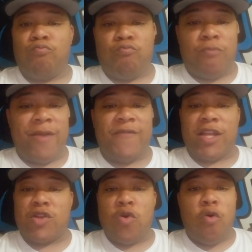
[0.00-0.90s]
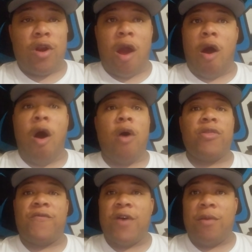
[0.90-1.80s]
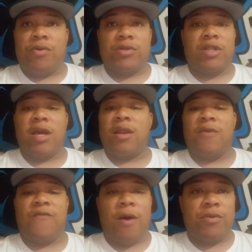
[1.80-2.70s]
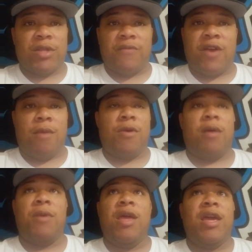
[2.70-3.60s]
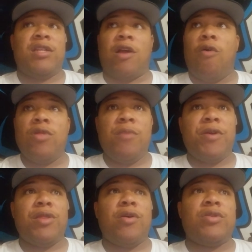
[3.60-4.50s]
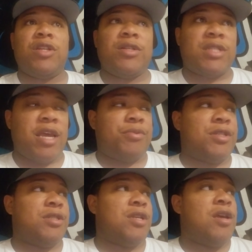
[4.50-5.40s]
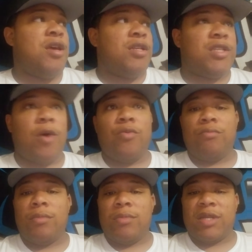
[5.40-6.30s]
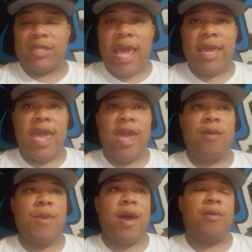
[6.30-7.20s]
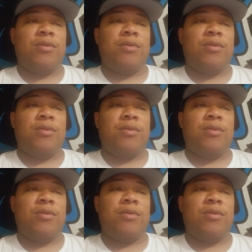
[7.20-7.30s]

We've ignored all the fumbles. None of the fumbles have come up. It's only been those interceptions. So the stat came out